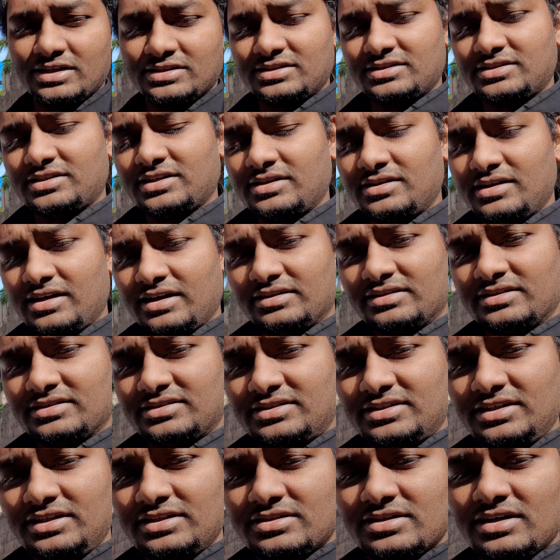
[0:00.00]
as I said, like the
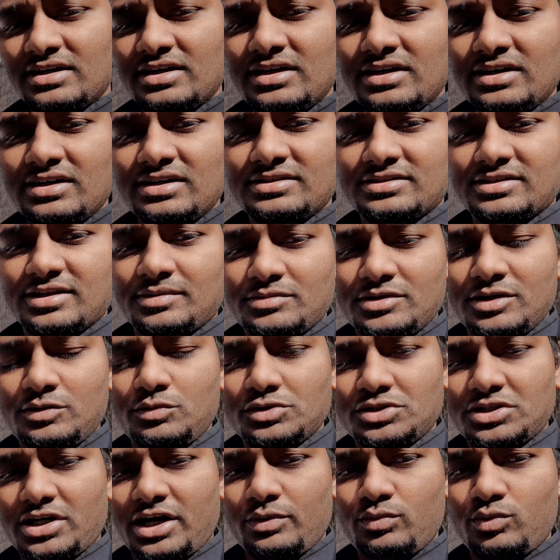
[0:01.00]
seat is something
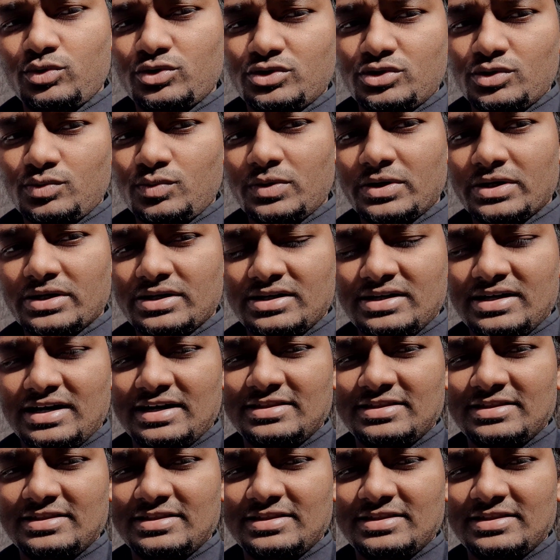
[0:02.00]
which I would do it